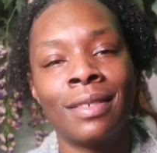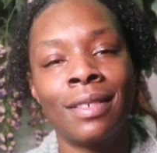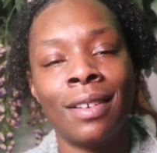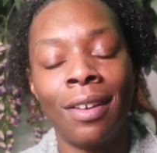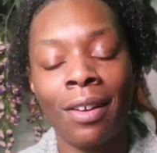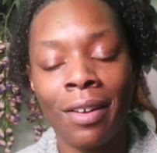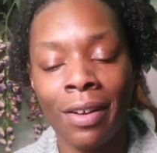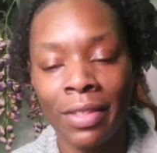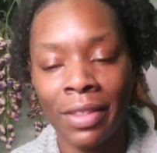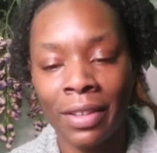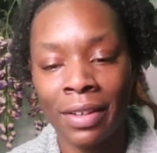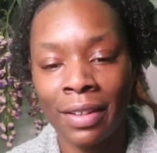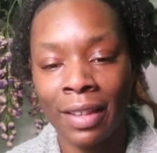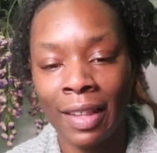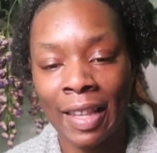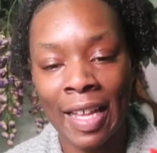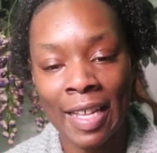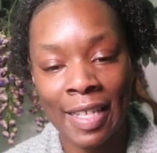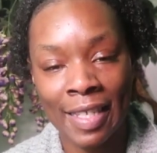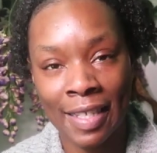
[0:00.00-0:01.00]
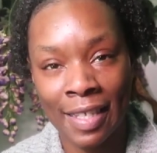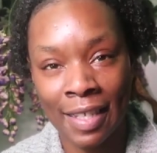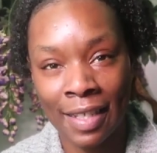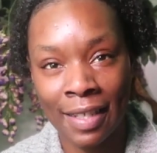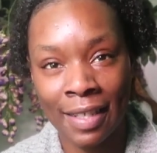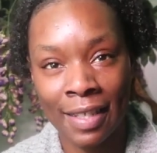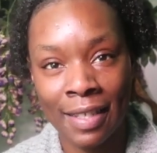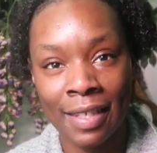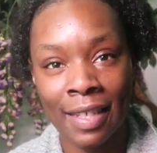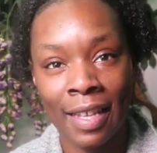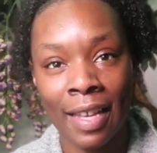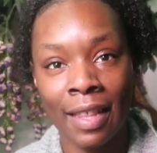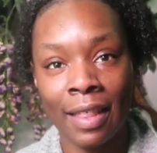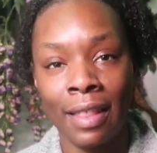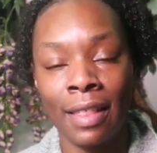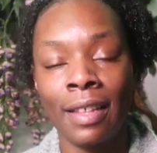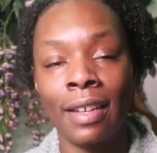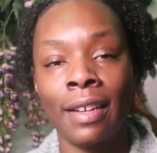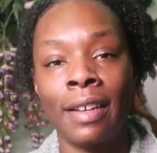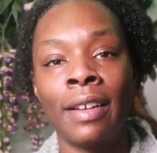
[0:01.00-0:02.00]
all the lessons
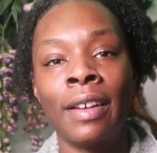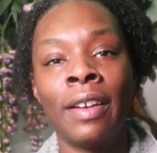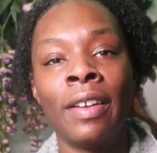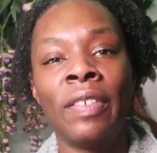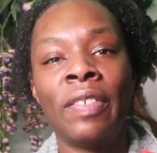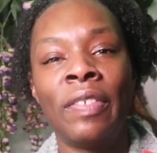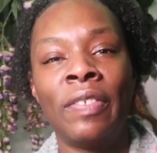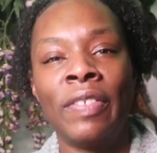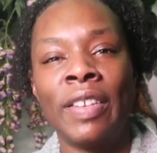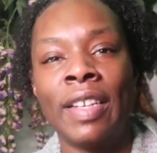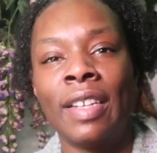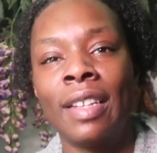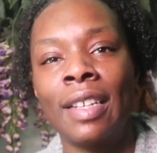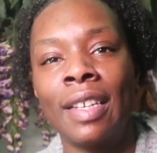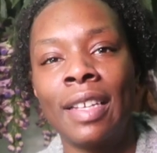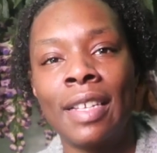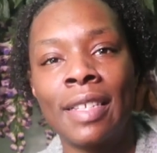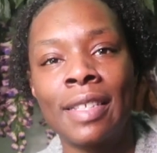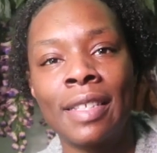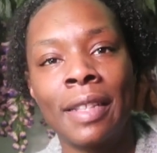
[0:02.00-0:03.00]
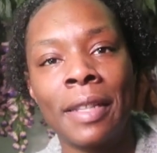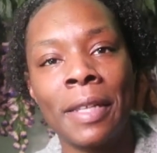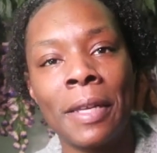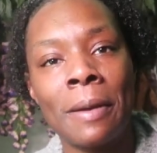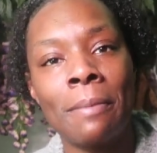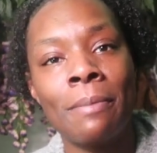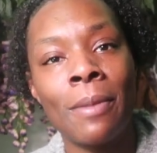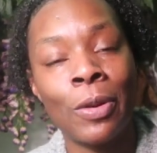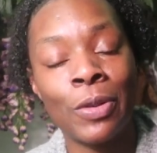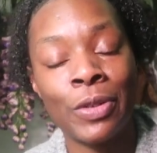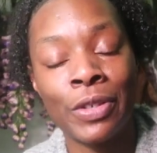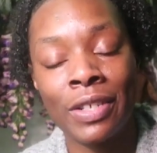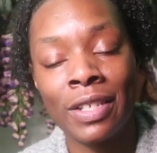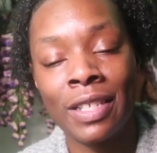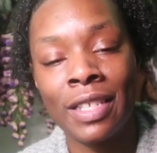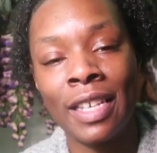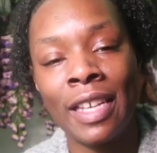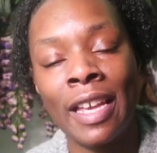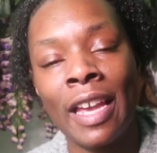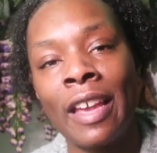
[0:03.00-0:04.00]
and the feelings and the
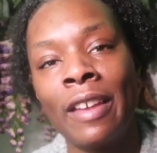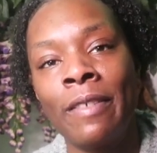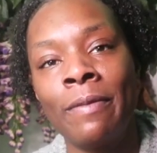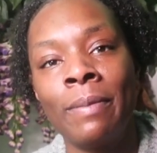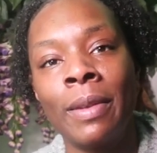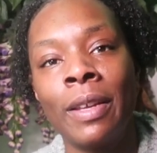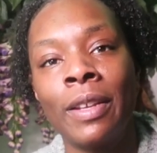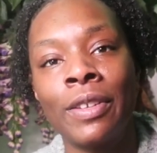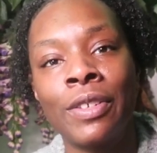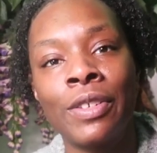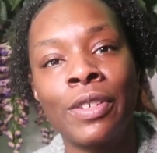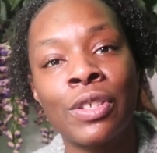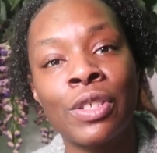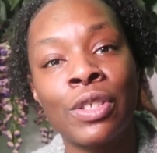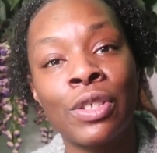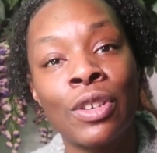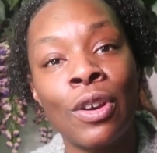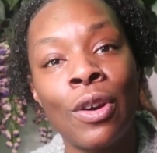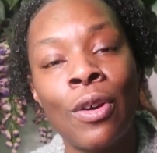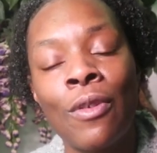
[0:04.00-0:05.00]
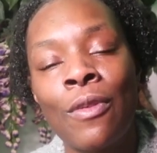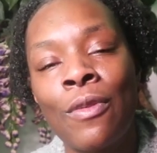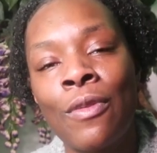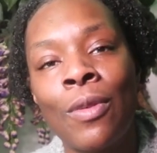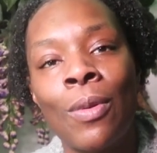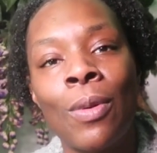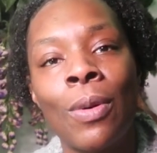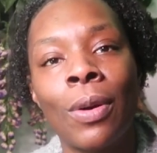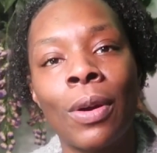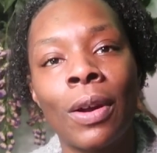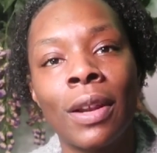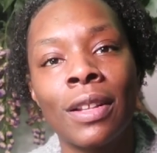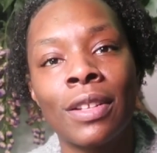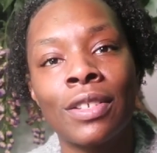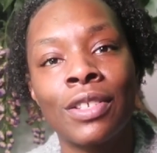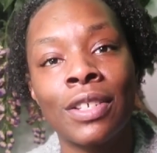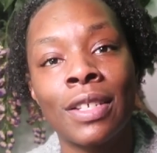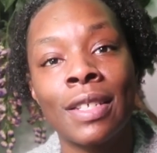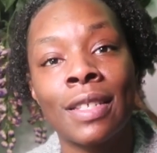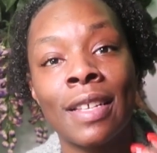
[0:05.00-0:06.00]
emotions he gave me to just go forward
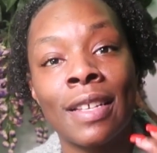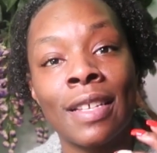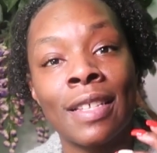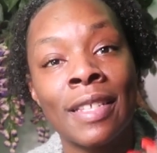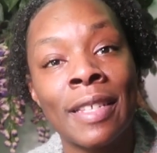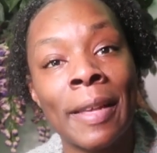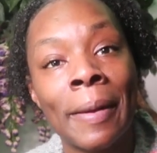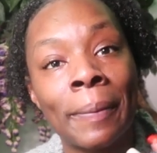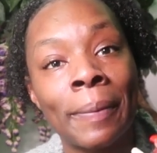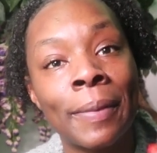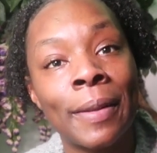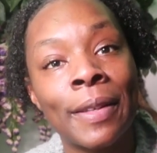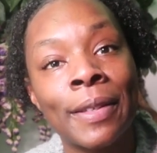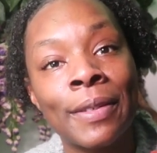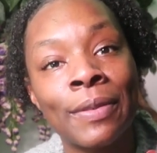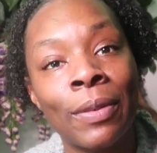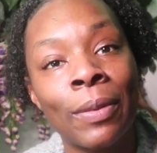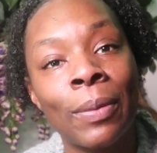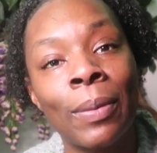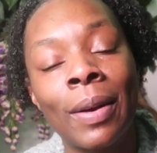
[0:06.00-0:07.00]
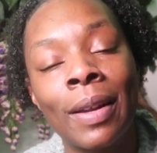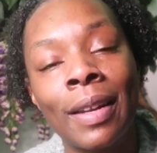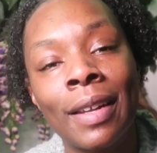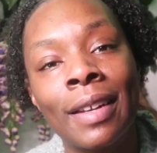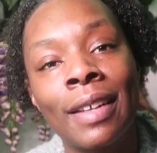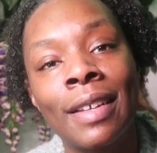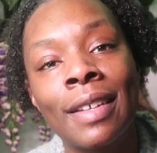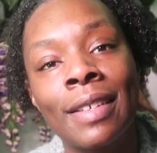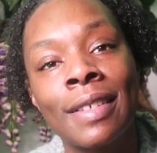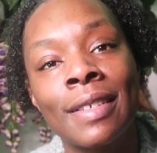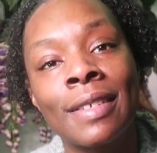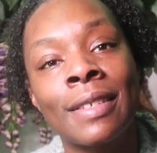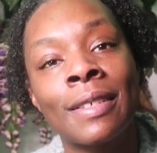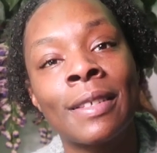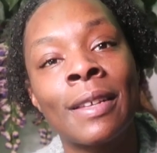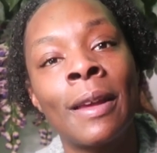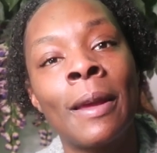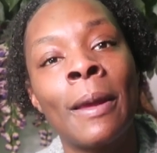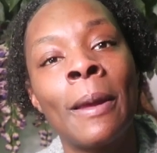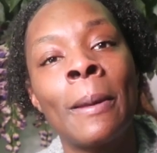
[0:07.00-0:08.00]
and just accept this for what it is.
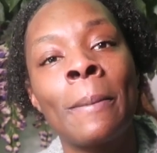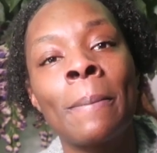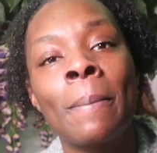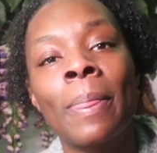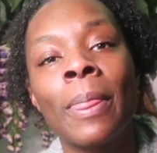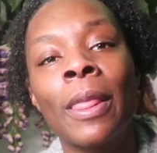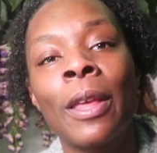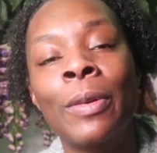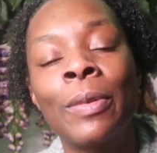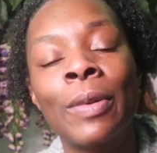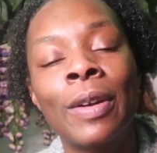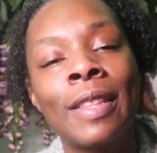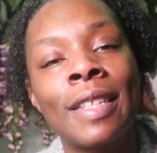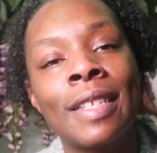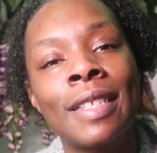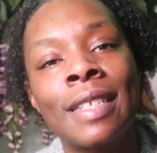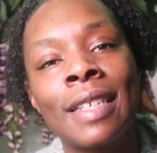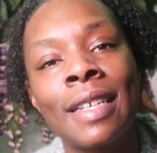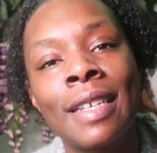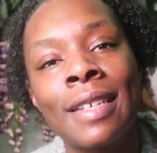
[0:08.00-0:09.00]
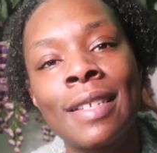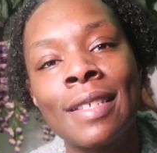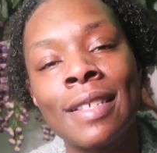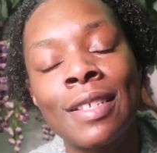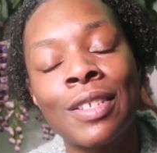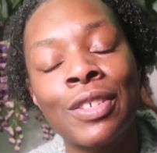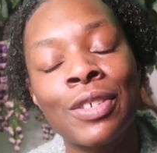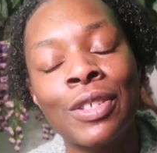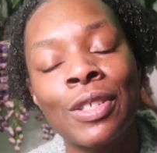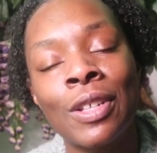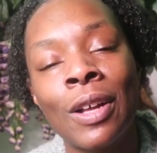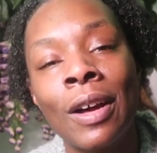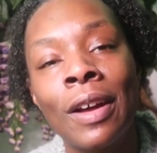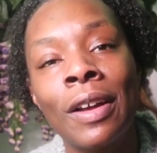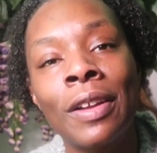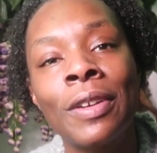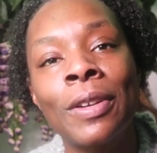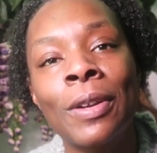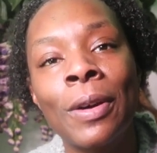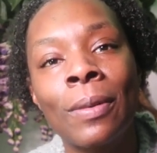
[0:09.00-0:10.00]
And what this is just an
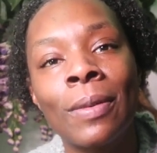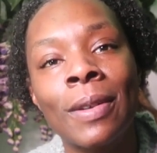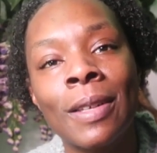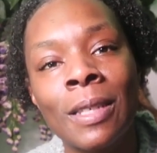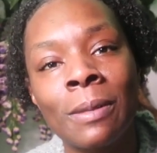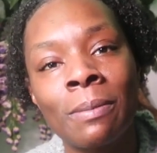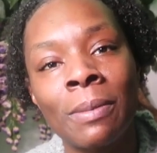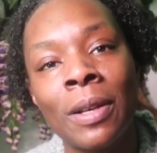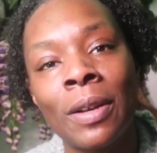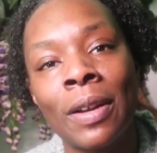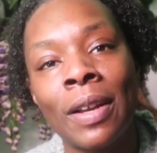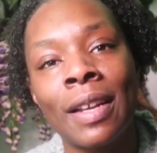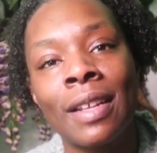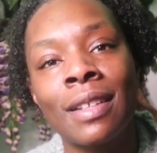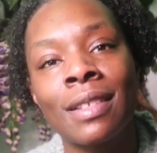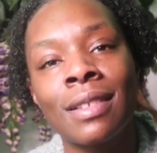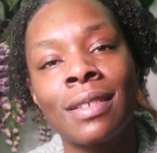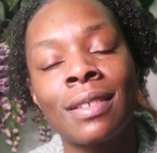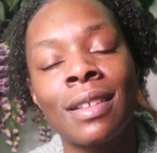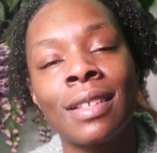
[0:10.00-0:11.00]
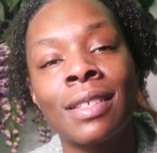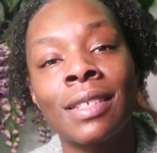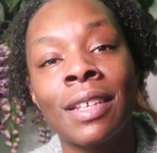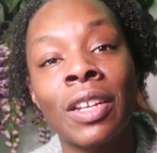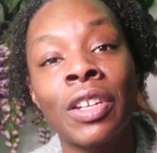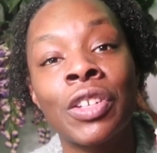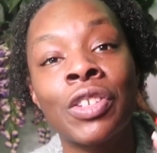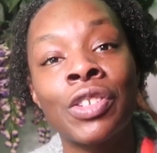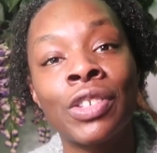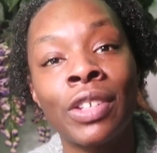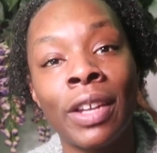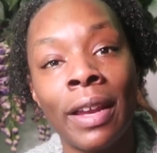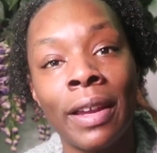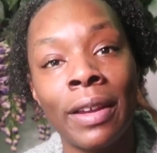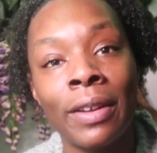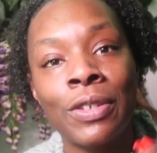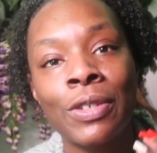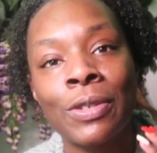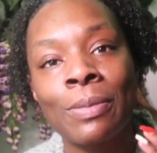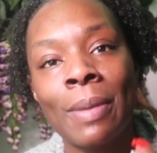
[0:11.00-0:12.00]
unknown experience that's going to
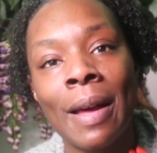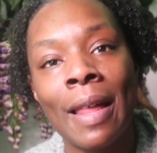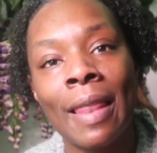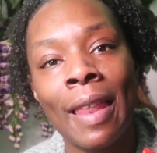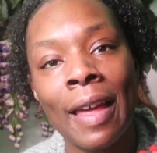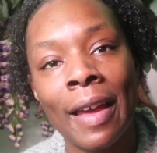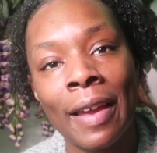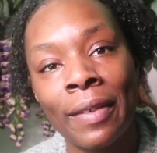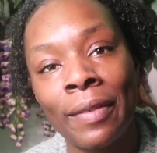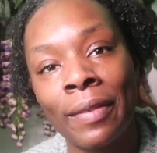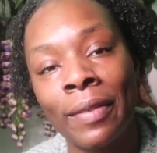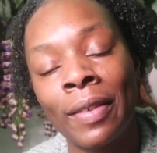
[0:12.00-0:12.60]
change my life.